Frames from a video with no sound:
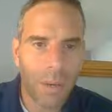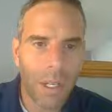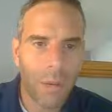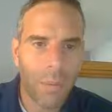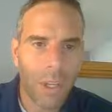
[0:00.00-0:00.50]

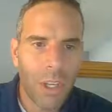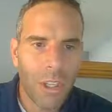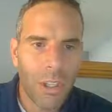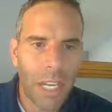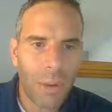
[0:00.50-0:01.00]
there we go.
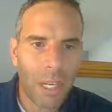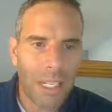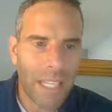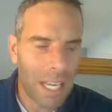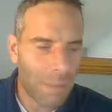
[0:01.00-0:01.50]
So
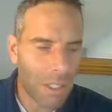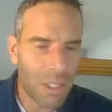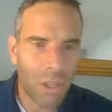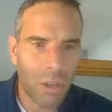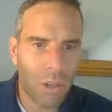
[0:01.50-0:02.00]
now when I
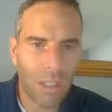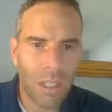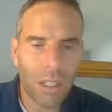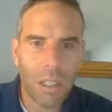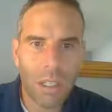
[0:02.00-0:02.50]
tab these
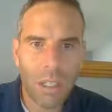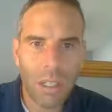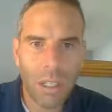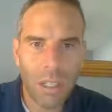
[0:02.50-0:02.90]
over,